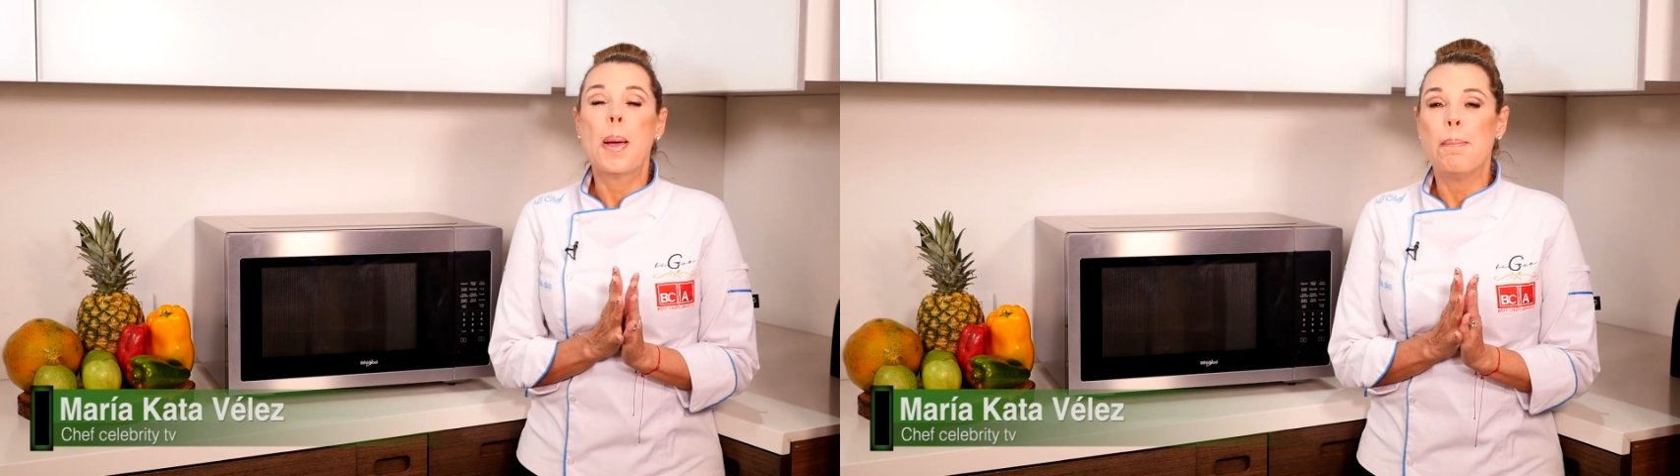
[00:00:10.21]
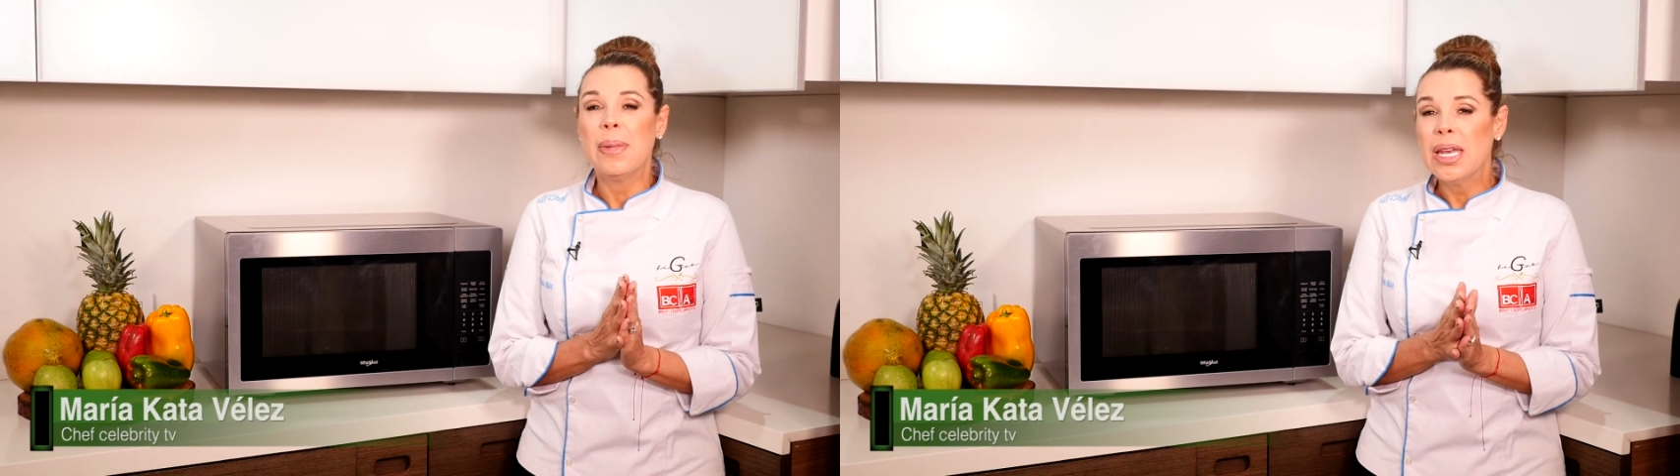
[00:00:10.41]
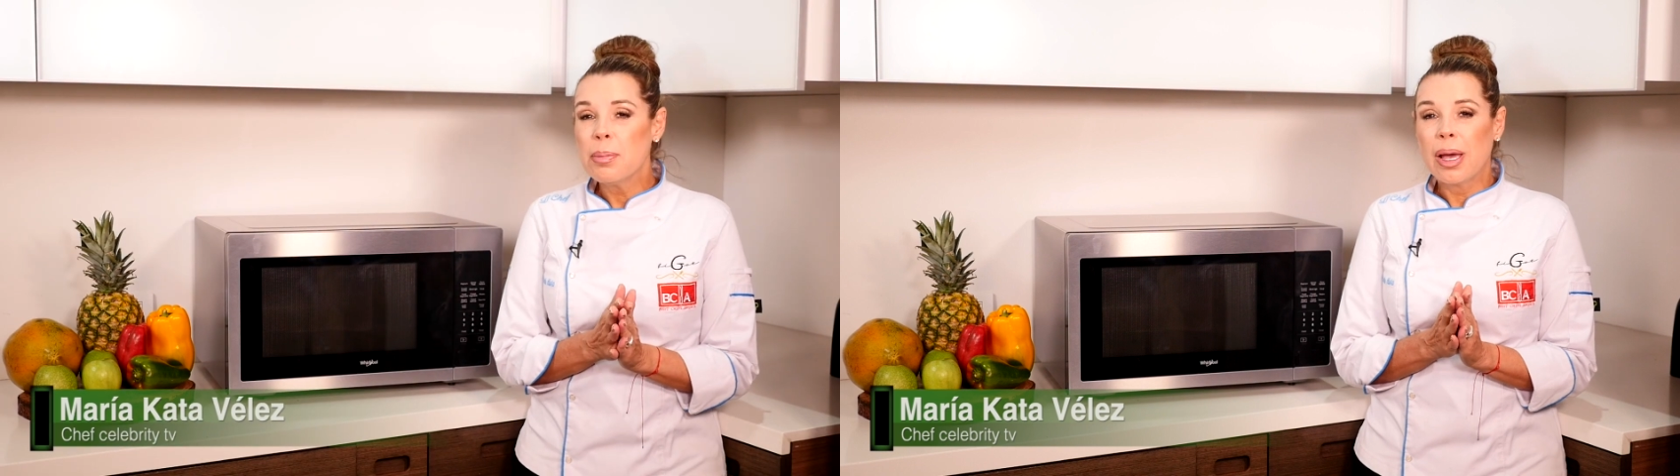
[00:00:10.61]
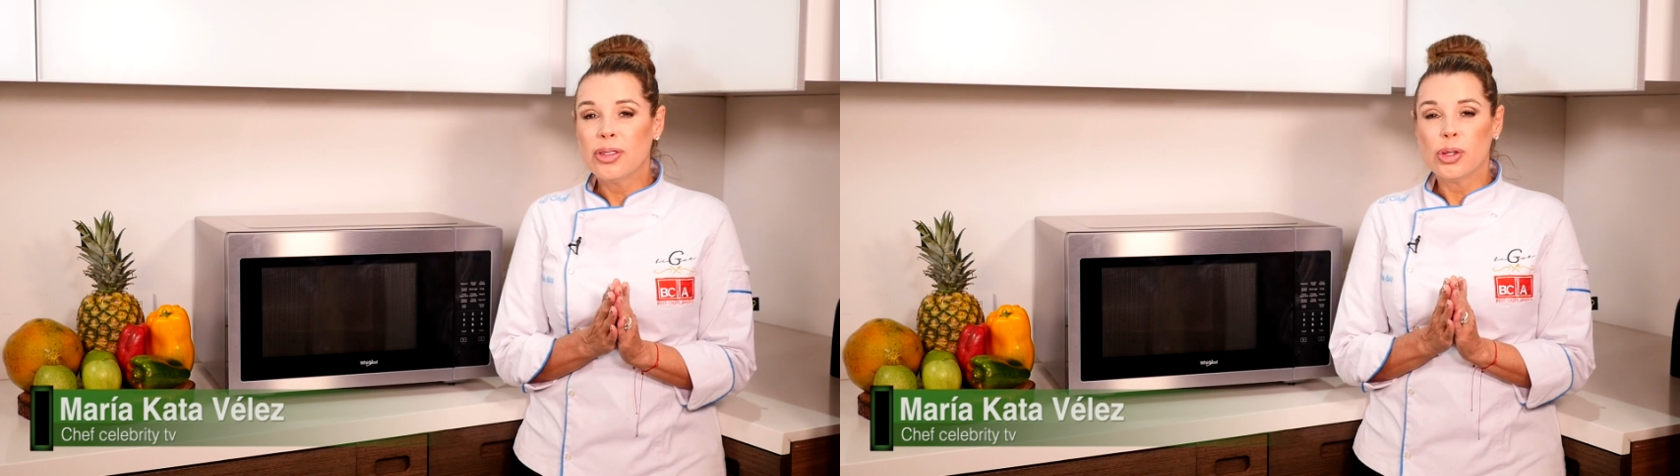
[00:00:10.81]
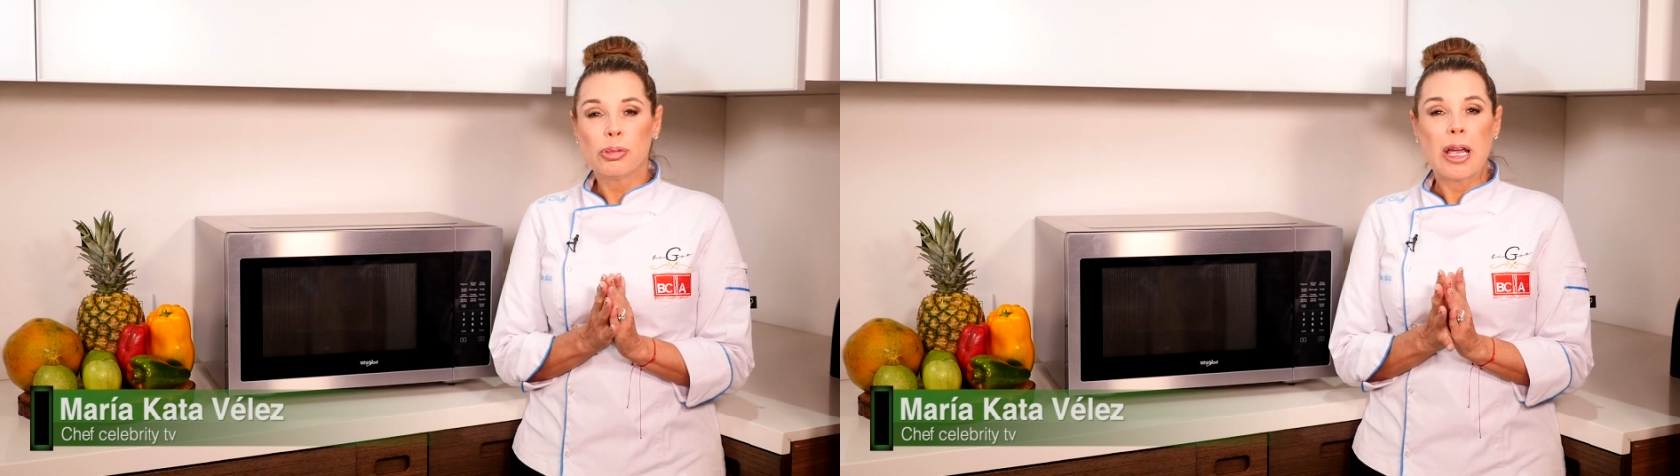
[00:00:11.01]

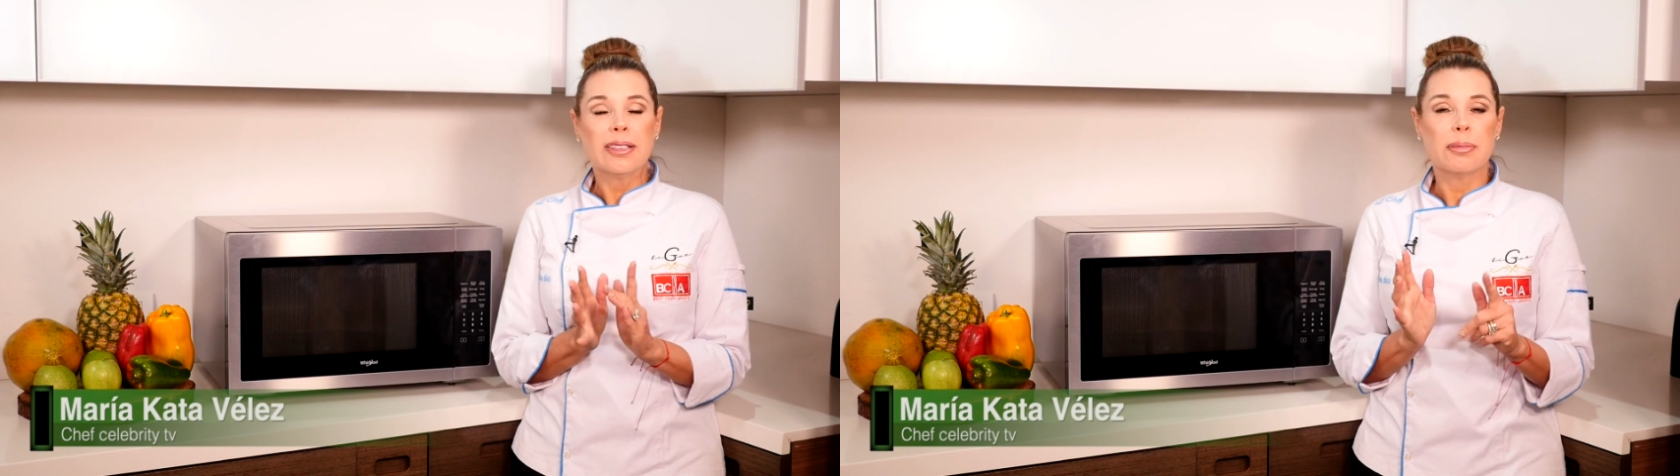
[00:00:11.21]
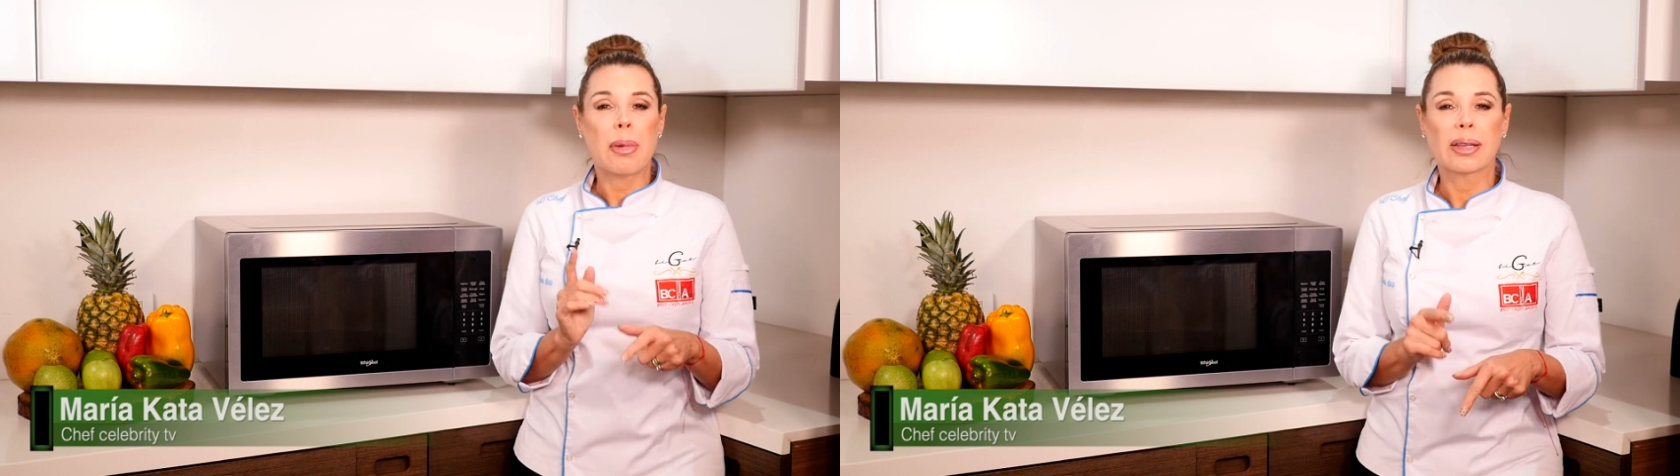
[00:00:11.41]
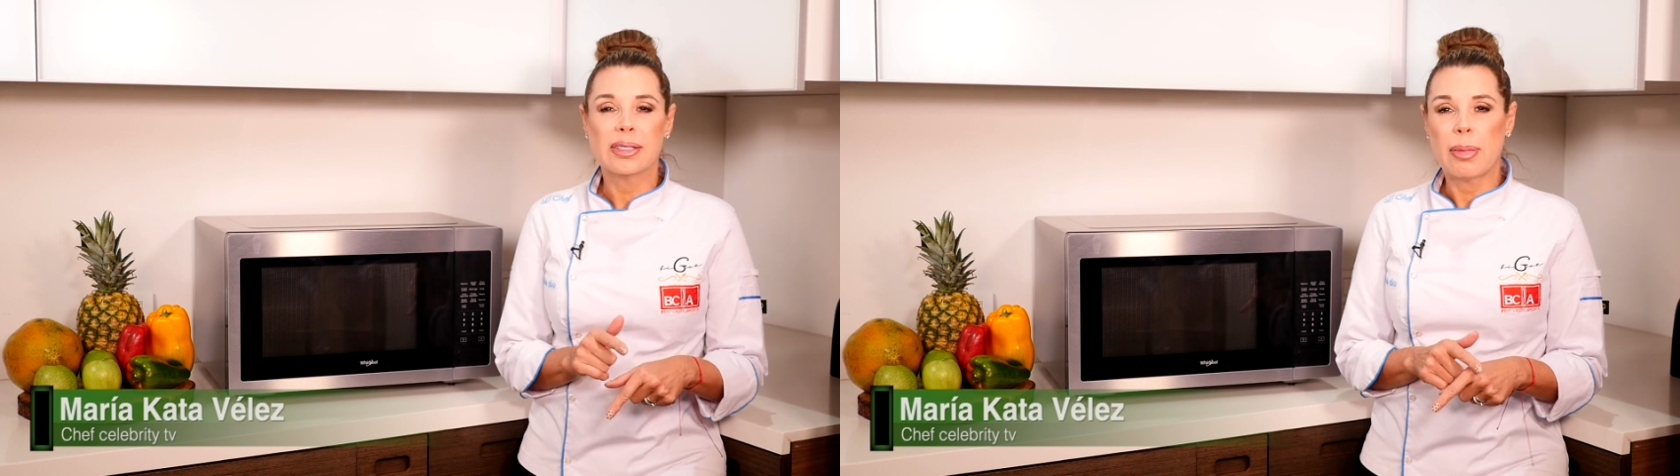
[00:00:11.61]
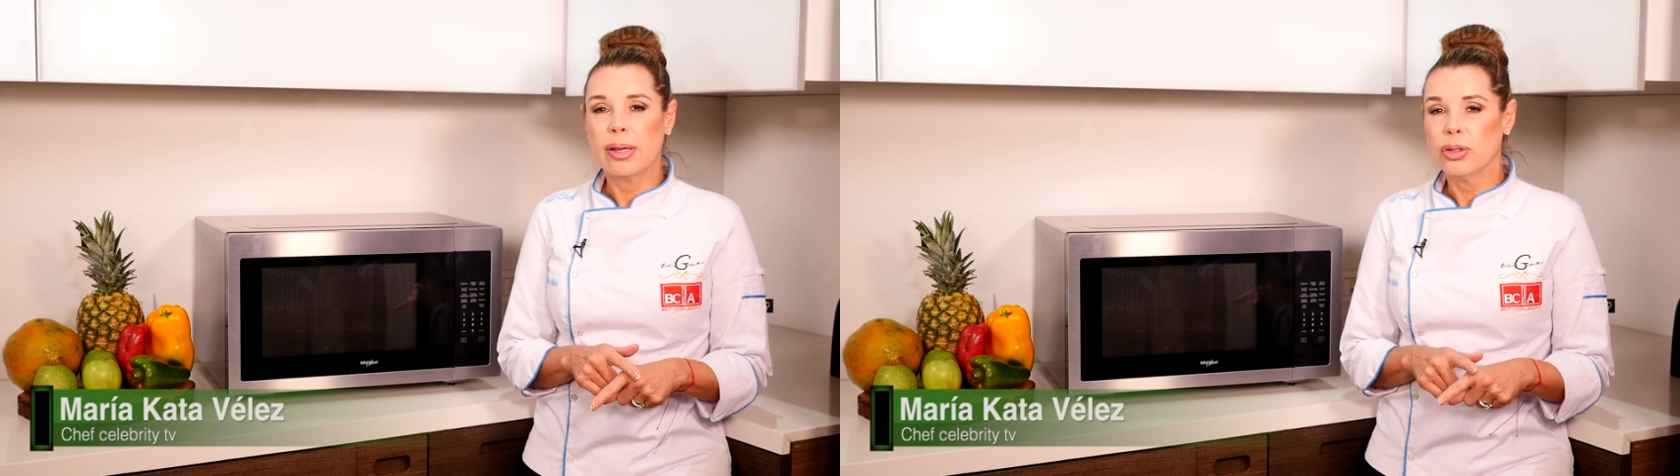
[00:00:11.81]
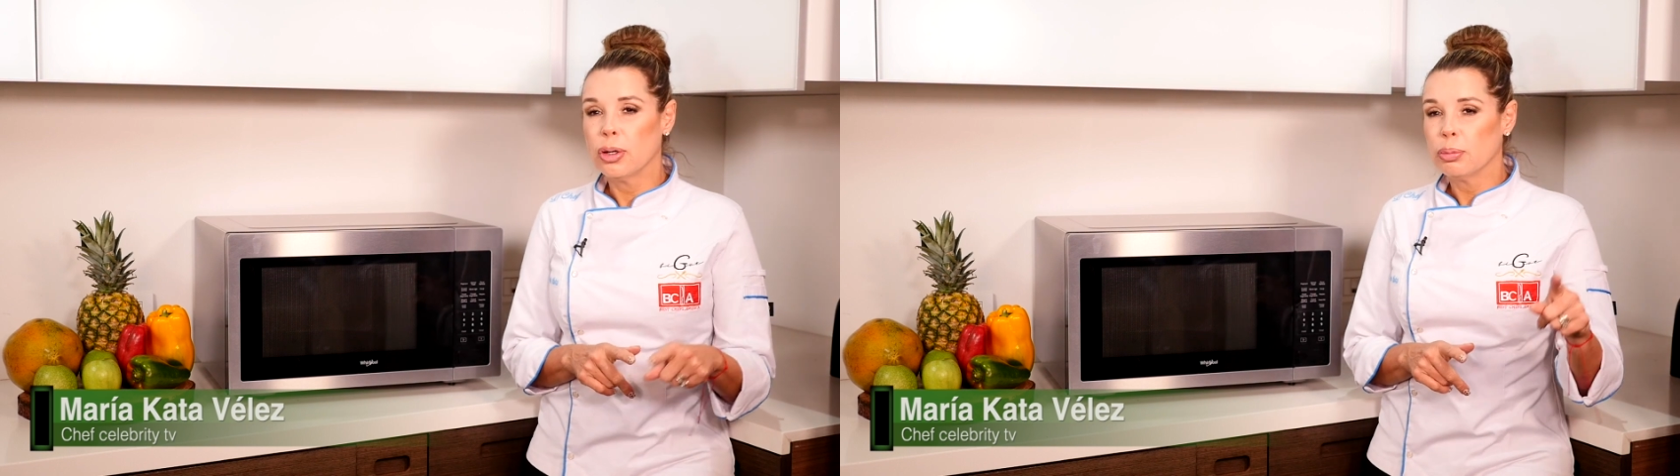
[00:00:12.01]
minimize your waste and
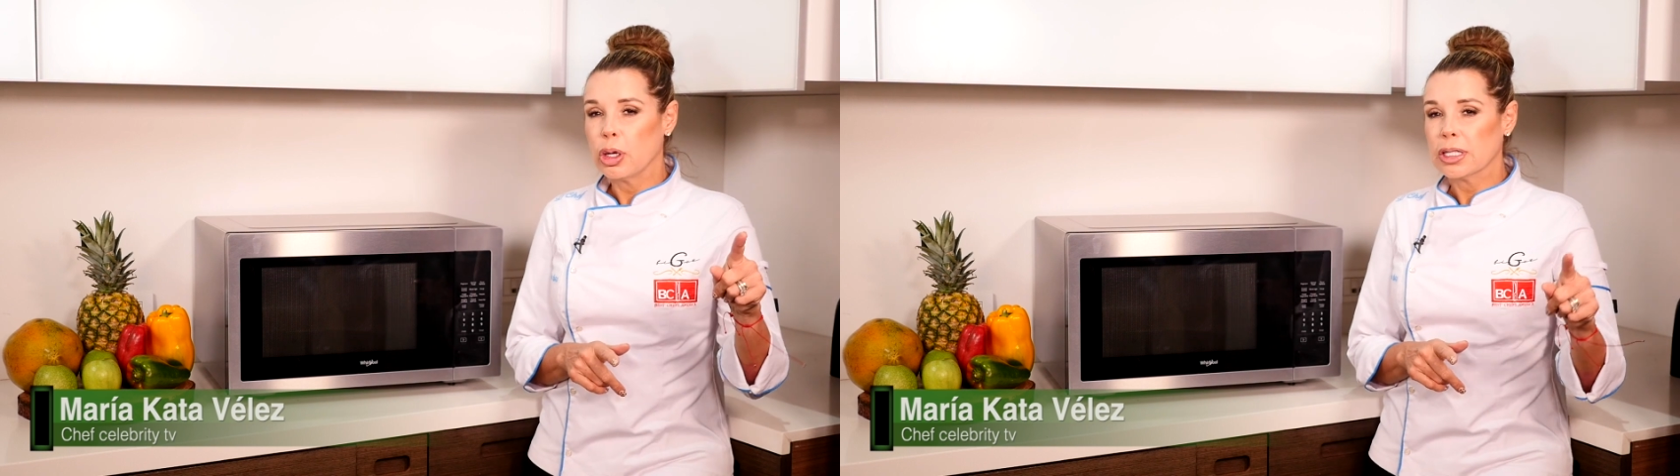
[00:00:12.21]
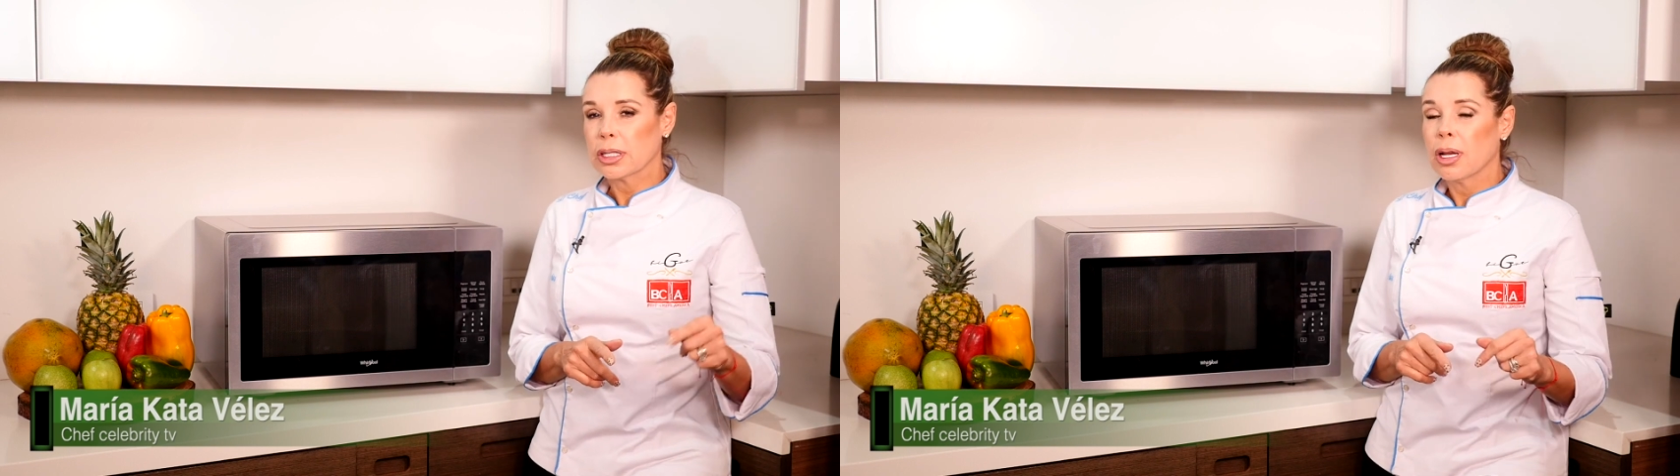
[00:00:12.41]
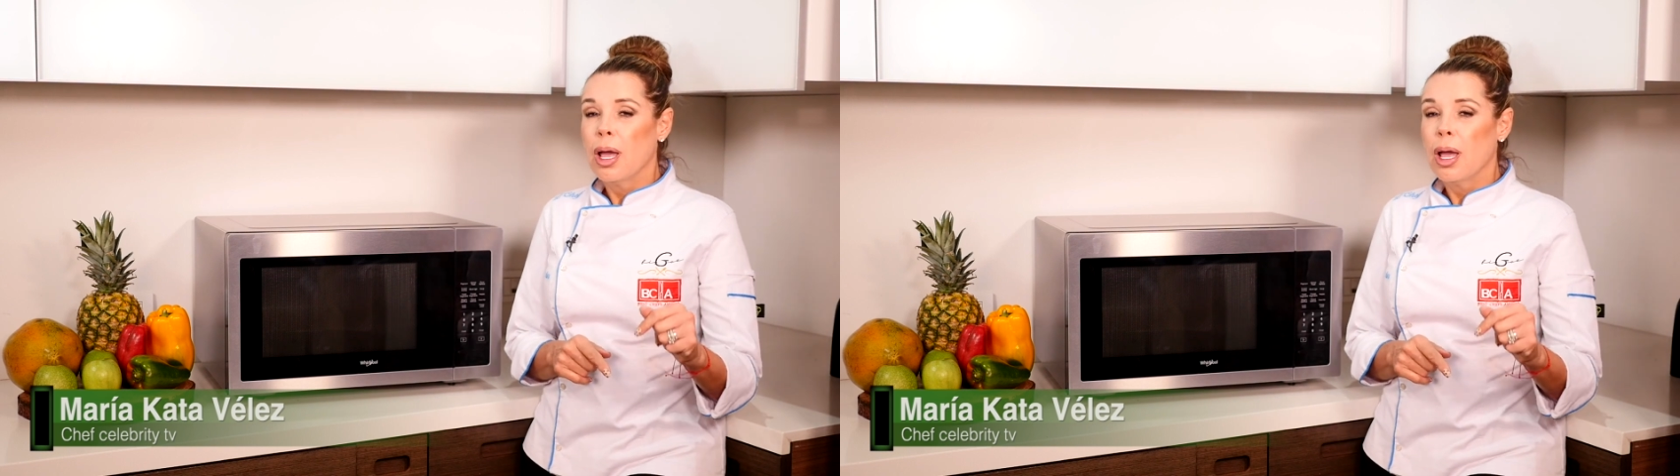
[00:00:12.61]
maximize your budget.